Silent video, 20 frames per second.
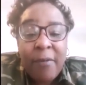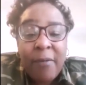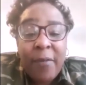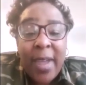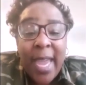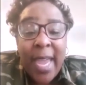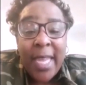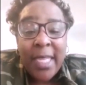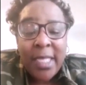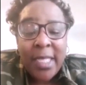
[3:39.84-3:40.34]

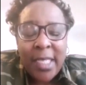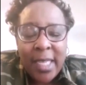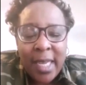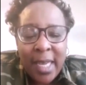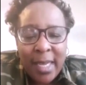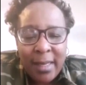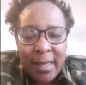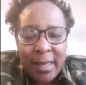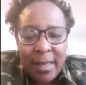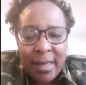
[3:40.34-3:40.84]

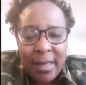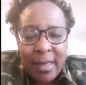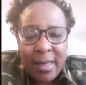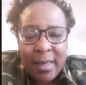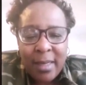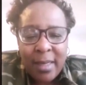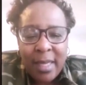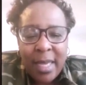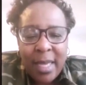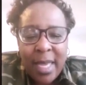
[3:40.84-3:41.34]
Vengeance
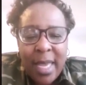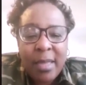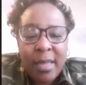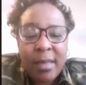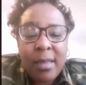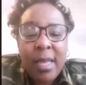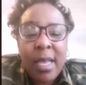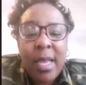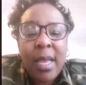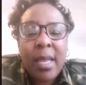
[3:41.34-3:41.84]

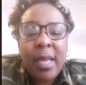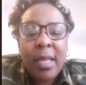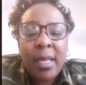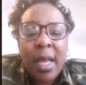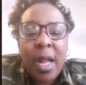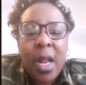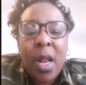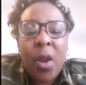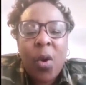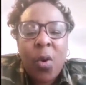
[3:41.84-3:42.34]
is
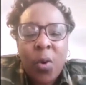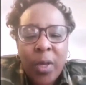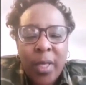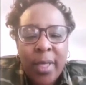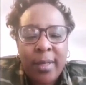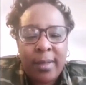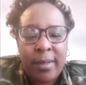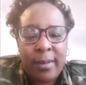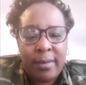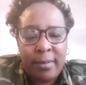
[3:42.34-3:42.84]
the
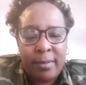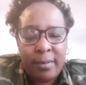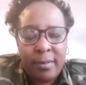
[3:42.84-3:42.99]
Lord's.